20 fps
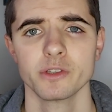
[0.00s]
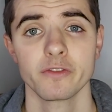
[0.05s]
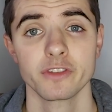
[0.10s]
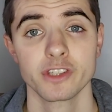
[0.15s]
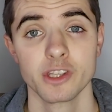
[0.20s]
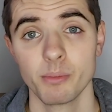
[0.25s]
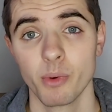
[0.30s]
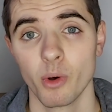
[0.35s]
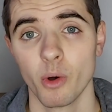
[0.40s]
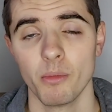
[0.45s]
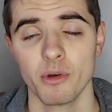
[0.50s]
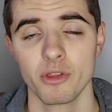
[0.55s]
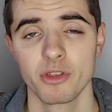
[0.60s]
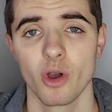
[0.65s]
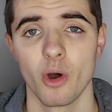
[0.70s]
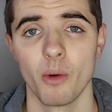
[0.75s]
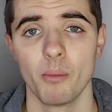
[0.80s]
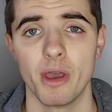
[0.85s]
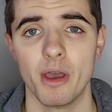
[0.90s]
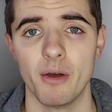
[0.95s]
Obviously, Bournemouth
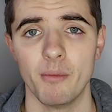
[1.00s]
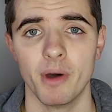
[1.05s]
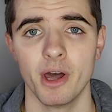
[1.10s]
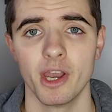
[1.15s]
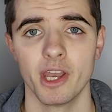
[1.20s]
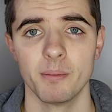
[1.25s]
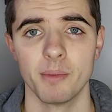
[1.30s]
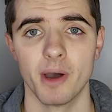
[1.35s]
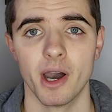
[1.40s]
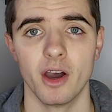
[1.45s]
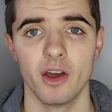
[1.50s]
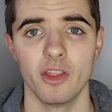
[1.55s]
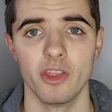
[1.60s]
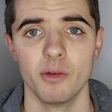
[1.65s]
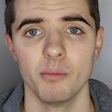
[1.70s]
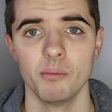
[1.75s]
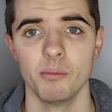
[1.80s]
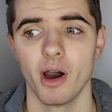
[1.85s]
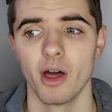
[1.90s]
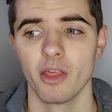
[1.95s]
got a bit of money behind
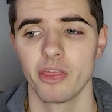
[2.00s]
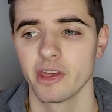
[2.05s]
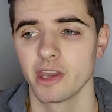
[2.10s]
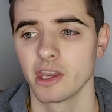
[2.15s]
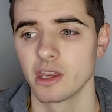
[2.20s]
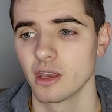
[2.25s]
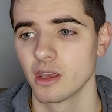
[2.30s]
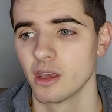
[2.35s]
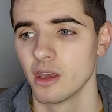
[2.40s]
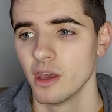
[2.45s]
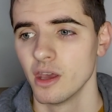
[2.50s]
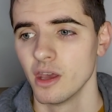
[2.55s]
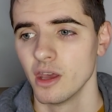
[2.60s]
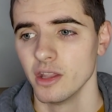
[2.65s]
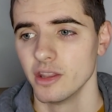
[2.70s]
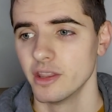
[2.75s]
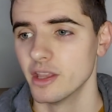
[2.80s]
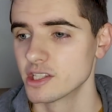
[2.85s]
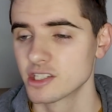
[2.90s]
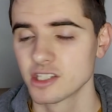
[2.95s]
them, but I think
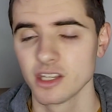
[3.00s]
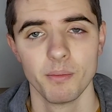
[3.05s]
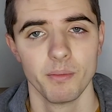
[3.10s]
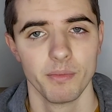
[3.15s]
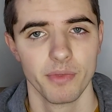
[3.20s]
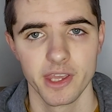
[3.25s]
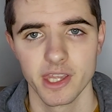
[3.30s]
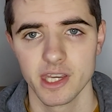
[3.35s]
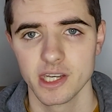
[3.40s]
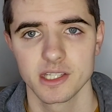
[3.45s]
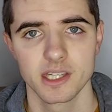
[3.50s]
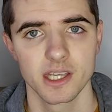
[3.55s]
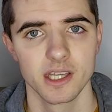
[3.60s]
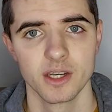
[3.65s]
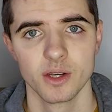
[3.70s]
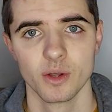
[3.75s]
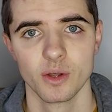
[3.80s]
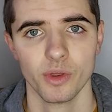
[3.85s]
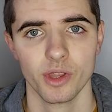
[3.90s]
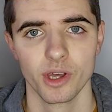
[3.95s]
there's something in
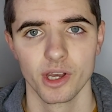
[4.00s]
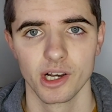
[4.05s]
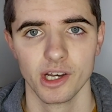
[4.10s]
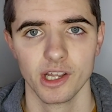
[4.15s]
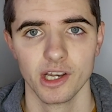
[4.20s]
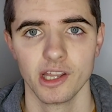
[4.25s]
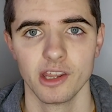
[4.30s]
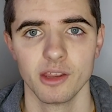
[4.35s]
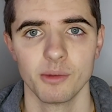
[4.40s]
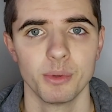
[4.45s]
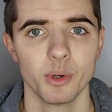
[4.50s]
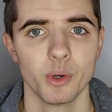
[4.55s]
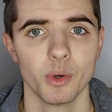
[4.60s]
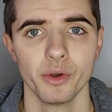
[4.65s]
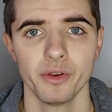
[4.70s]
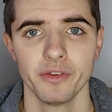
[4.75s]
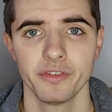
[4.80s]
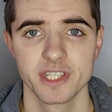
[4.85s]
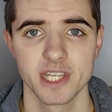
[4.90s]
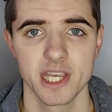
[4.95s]
Tindall that clearly the
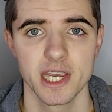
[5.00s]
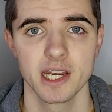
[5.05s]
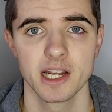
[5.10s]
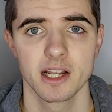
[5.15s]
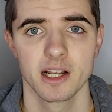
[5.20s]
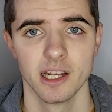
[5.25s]
board have seen.